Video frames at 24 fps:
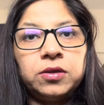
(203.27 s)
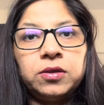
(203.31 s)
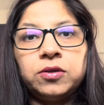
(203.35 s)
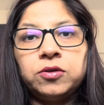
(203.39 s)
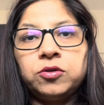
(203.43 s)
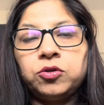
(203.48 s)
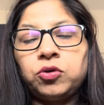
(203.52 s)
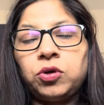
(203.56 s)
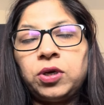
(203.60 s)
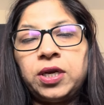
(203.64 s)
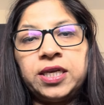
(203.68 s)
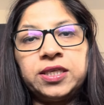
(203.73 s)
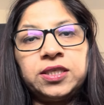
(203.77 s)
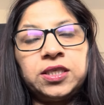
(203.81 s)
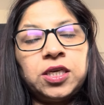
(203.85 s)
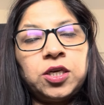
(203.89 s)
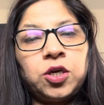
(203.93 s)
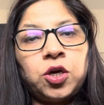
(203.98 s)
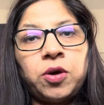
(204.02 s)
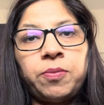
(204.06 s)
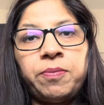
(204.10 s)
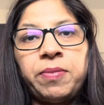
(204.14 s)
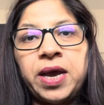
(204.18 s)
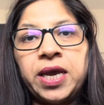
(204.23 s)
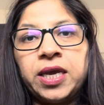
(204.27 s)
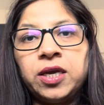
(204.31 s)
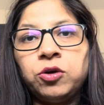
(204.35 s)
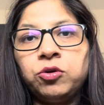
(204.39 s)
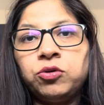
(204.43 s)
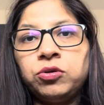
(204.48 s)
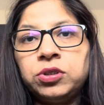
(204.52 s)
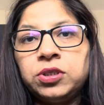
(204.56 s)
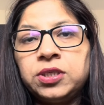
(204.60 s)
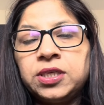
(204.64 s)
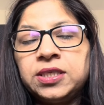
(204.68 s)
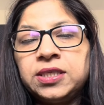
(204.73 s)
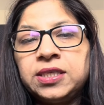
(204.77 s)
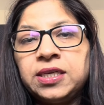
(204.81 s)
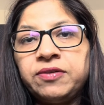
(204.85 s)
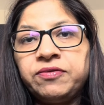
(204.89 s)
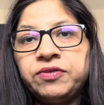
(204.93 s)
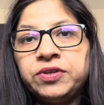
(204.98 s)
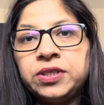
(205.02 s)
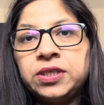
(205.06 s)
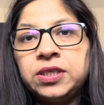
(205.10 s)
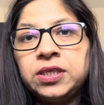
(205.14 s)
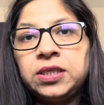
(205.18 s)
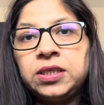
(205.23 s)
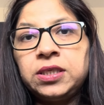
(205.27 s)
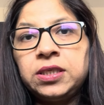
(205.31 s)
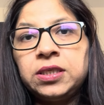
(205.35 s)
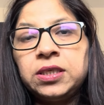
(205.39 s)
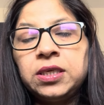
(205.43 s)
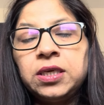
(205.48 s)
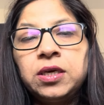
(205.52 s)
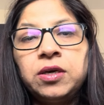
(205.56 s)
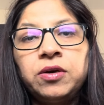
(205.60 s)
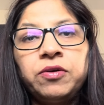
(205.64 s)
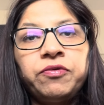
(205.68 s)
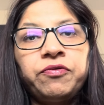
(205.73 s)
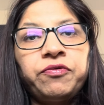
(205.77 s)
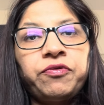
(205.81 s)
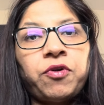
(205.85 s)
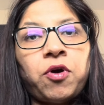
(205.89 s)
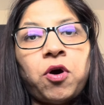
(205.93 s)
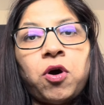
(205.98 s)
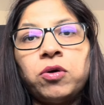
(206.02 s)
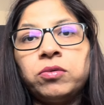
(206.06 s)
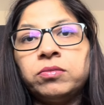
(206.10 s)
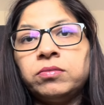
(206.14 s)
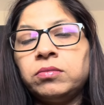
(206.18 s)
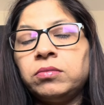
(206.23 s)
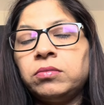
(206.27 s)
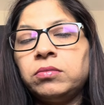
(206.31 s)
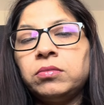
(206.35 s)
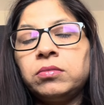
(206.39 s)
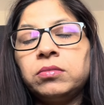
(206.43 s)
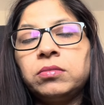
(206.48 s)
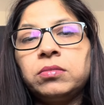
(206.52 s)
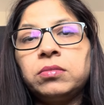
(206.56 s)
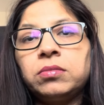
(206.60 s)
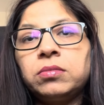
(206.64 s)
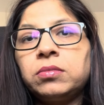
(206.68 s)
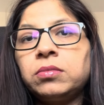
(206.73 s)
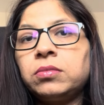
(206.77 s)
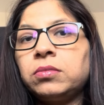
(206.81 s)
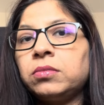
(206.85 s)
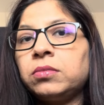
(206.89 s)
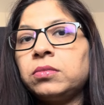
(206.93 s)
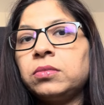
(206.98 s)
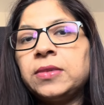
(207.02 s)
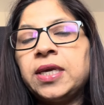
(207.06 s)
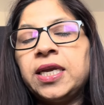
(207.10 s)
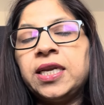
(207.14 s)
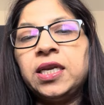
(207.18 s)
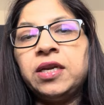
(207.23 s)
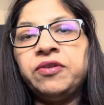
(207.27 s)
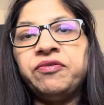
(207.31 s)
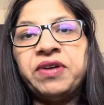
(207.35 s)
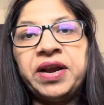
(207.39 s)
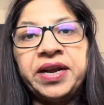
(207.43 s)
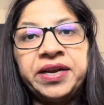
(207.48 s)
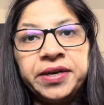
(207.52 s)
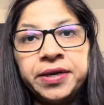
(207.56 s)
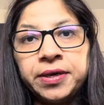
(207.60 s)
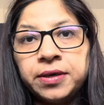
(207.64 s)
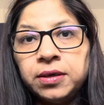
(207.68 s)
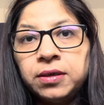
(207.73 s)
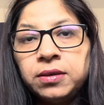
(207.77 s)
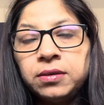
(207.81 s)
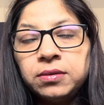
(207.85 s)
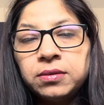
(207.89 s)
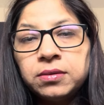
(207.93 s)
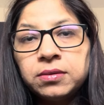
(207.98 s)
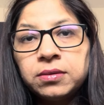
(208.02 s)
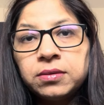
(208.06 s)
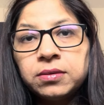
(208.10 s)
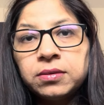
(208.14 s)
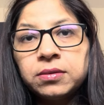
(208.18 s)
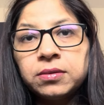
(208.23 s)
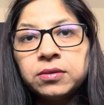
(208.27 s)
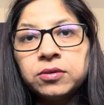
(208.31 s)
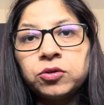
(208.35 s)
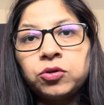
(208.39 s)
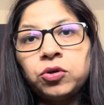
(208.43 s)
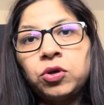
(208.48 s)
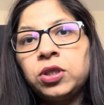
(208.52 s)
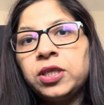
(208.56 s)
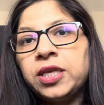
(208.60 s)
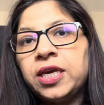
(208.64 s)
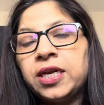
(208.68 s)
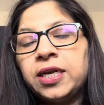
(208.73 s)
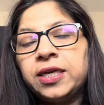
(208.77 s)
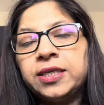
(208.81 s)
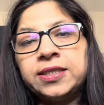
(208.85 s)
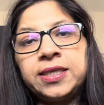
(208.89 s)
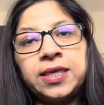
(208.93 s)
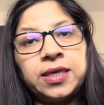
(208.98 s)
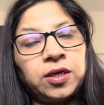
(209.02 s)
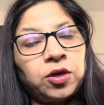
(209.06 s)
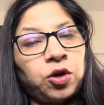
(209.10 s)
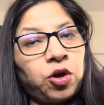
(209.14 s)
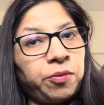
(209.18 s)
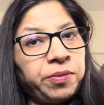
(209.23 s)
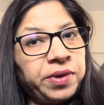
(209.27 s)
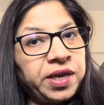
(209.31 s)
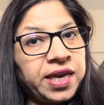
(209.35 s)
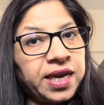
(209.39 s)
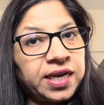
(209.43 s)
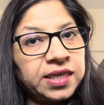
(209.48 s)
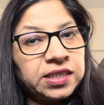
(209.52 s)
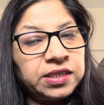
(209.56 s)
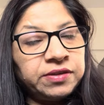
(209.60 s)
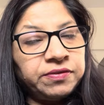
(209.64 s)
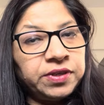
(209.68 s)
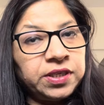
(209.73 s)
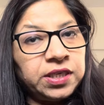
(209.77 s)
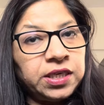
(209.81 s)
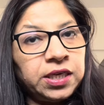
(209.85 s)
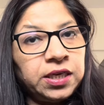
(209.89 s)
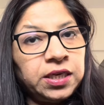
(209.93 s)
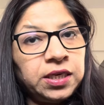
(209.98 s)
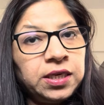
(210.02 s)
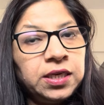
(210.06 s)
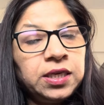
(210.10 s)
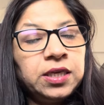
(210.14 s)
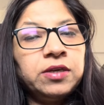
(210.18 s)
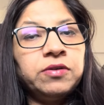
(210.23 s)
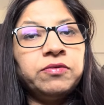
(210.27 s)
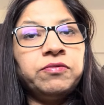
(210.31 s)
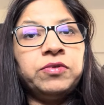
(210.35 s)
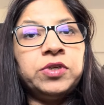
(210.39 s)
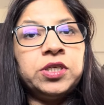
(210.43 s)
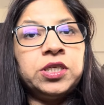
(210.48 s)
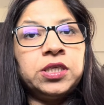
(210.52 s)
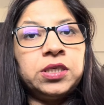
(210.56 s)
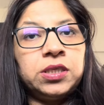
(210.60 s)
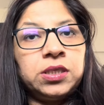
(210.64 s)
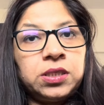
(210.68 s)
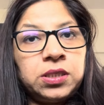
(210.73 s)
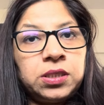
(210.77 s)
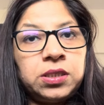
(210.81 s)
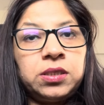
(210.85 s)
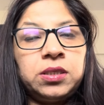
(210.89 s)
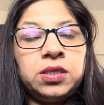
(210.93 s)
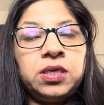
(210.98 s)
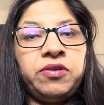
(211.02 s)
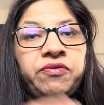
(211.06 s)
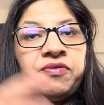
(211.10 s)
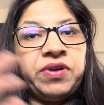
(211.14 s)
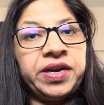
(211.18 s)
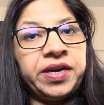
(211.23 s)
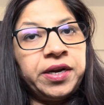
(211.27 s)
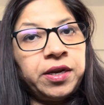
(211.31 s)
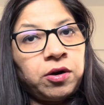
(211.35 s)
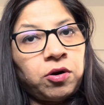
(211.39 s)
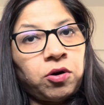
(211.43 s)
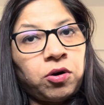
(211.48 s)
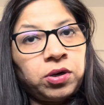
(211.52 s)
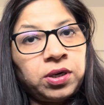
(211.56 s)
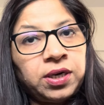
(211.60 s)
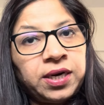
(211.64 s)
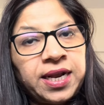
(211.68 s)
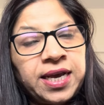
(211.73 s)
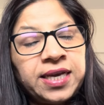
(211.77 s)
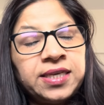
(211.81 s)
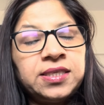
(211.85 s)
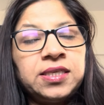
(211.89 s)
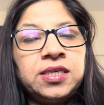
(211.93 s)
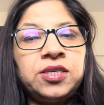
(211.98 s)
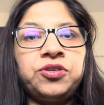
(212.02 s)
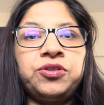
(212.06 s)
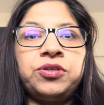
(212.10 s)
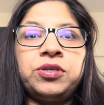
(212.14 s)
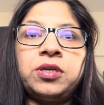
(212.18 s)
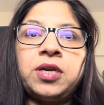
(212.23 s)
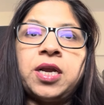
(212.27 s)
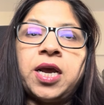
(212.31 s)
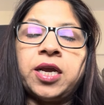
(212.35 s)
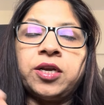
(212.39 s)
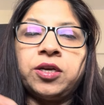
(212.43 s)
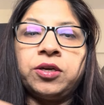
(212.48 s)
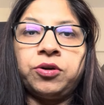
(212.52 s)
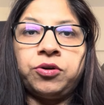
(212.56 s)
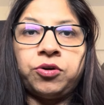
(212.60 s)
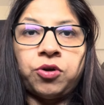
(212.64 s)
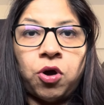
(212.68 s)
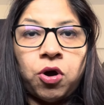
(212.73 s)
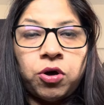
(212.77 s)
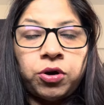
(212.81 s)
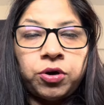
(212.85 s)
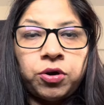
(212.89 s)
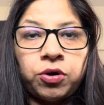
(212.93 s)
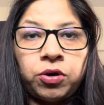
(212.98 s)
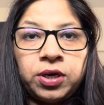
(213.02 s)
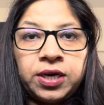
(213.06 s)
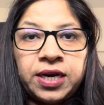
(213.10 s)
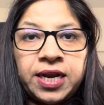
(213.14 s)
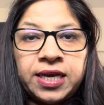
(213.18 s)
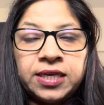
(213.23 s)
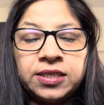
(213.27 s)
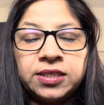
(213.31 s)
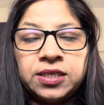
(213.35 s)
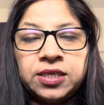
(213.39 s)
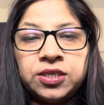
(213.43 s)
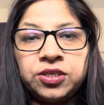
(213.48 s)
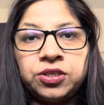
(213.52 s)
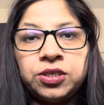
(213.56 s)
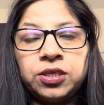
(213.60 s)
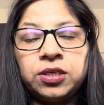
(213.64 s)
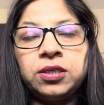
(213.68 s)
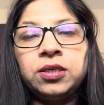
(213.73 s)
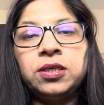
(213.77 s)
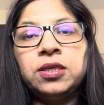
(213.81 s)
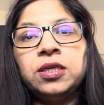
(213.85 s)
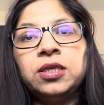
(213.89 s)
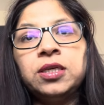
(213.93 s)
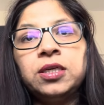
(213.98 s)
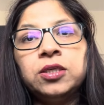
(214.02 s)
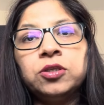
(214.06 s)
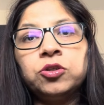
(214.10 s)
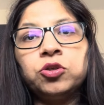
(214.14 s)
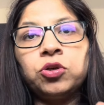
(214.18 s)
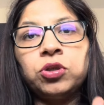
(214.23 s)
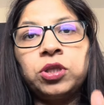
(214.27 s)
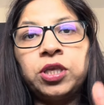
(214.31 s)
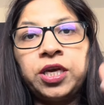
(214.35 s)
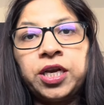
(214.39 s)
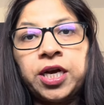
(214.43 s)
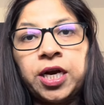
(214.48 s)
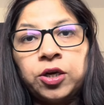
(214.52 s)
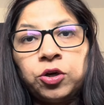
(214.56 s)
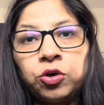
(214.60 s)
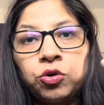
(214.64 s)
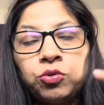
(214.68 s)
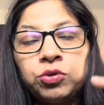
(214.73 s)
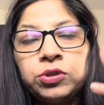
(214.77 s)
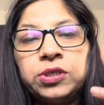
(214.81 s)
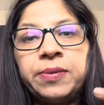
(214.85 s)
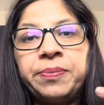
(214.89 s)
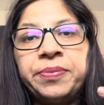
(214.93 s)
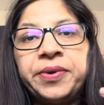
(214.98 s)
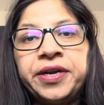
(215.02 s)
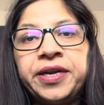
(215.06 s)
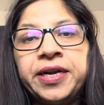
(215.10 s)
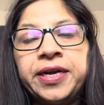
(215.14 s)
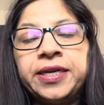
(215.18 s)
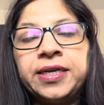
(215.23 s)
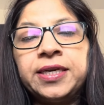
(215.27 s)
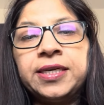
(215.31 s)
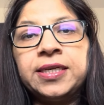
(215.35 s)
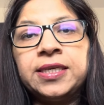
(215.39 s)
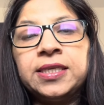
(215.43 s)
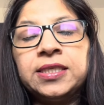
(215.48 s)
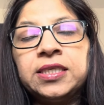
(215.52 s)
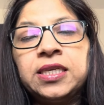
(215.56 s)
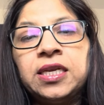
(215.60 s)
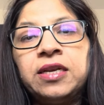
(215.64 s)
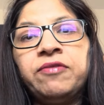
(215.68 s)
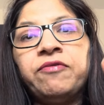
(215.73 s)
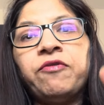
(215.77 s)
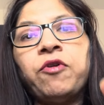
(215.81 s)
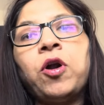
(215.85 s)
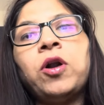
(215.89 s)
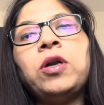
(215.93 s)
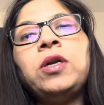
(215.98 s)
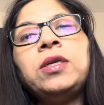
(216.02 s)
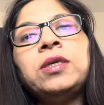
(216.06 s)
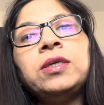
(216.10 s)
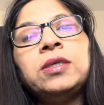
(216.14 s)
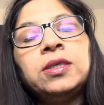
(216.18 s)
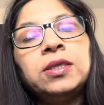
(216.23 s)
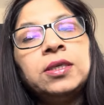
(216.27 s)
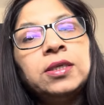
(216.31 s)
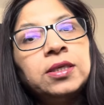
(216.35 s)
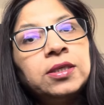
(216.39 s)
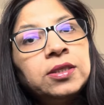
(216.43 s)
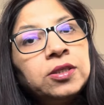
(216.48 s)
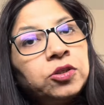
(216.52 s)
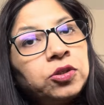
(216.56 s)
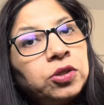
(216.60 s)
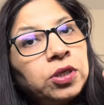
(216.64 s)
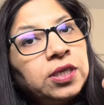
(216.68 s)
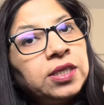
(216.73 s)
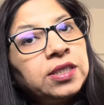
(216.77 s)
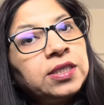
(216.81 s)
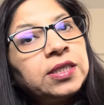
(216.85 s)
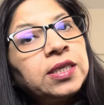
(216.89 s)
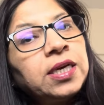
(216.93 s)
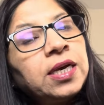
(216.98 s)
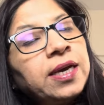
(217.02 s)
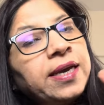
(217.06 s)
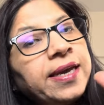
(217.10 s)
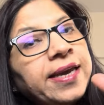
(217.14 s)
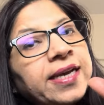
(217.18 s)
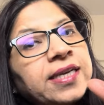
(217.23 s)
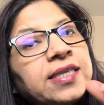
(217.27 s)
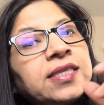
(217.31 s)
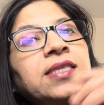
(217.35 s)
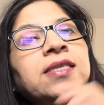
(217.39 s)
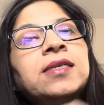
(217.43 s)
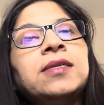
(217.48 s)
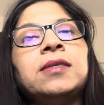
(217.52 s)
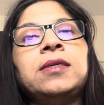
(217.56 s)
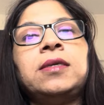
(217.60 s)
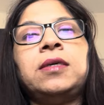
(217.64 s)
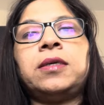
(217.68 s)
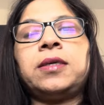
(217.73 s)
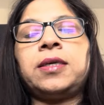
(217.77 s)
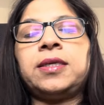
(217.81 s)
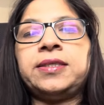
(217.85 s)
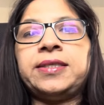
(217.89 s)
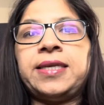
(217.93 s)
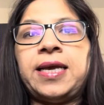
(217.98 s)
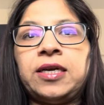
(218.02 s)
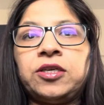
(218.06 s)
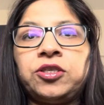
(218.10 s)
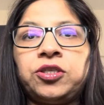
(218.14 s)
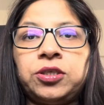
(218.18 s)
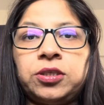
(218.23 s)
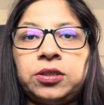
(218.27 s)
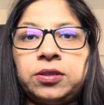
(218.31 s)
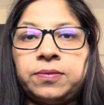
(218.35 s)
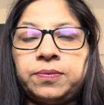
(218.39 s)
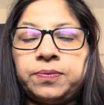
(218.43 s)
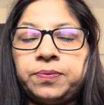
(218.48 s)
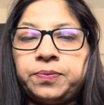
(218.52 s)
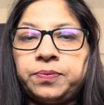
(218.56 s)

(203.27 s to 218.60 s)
So let's say you are buying goods and services from any vendor. So there is economic activity which is the vendor organization and your organization. So there are two separate entities involved. So it's an external transaction.